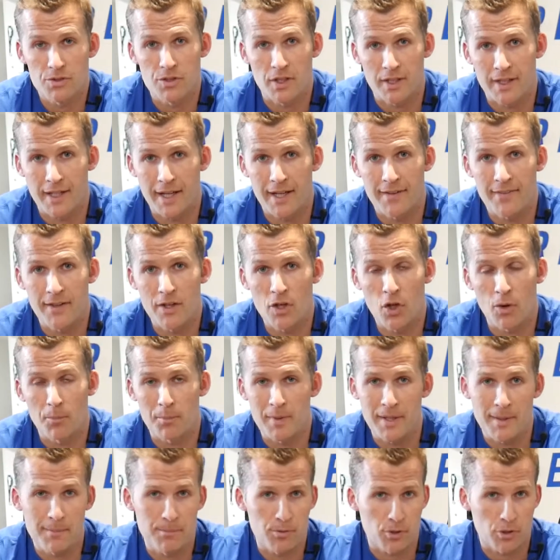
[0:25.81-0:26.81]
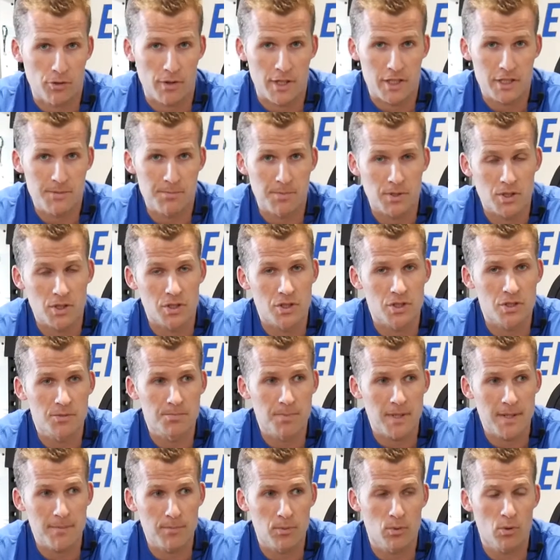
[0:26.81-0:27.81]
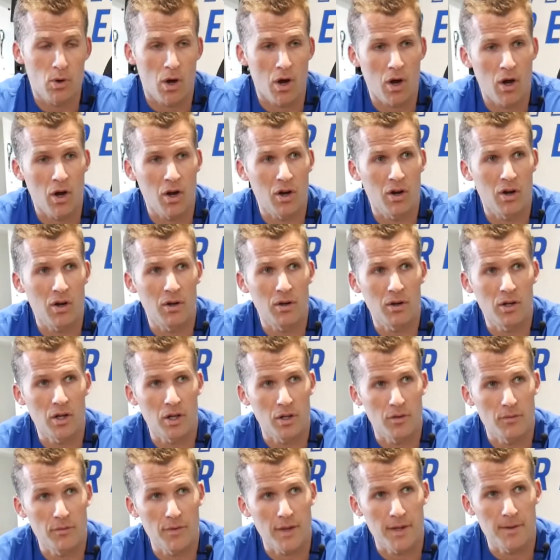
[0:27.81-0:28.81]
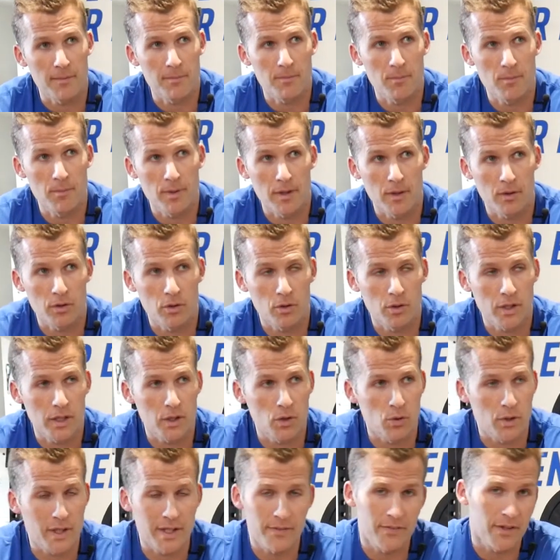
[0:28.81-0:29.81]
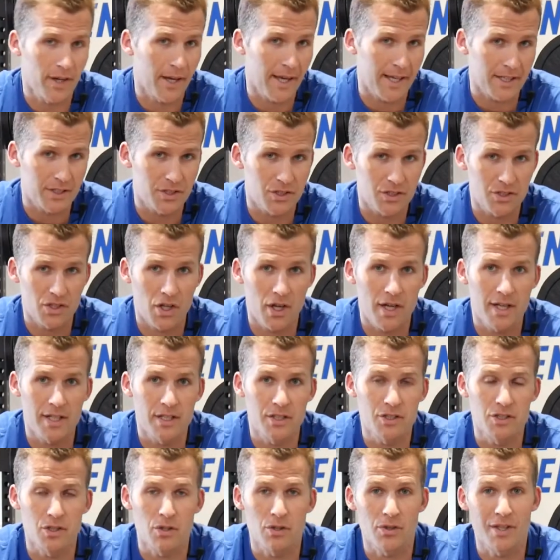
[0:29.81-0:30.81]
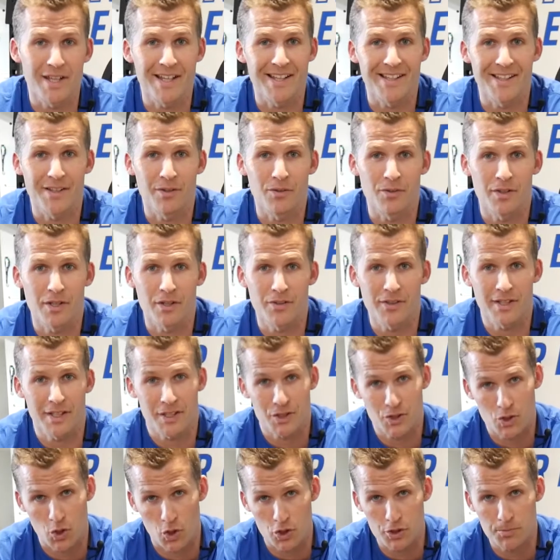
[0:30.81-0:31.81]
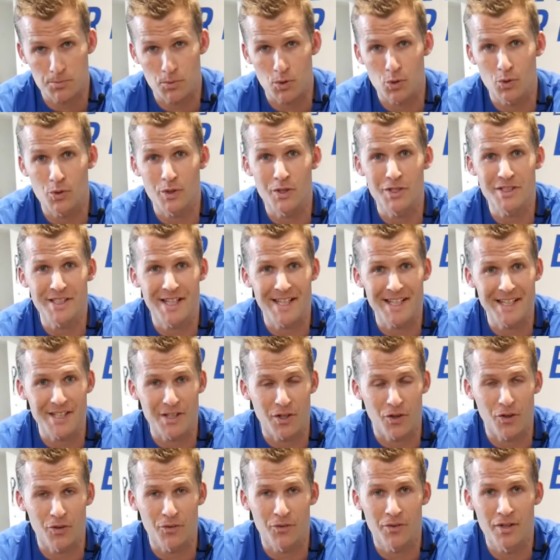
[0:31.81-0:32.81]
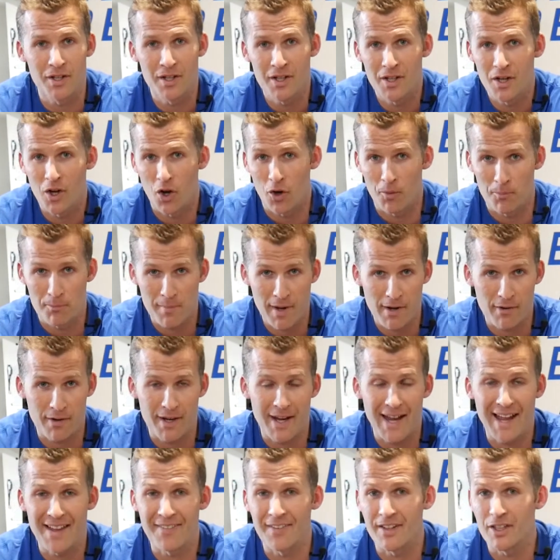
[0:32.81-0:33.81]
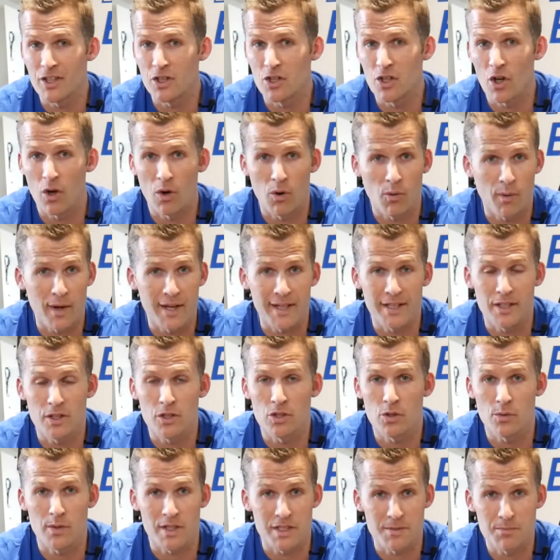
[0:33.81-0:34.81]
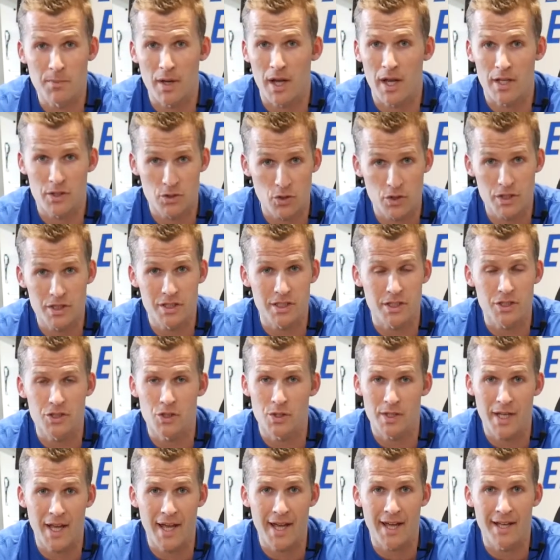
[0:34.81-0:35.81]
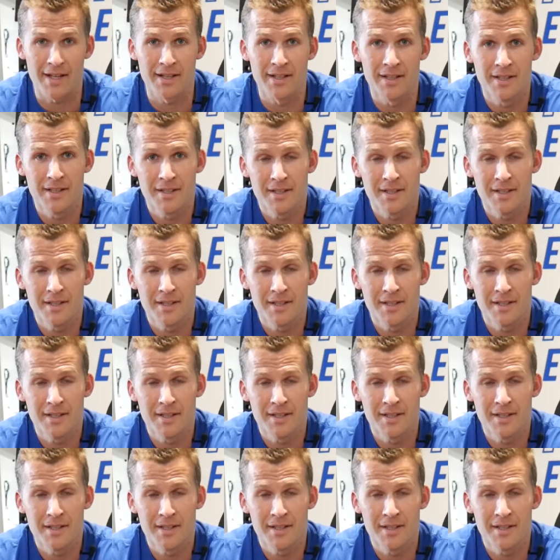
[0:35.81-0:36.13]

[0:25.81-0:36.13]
Okay, they're not being progressed because people are kind of you're given an exercise, you think it's gospel, you take it on merit, and then you go away and you do it as honestly as you can.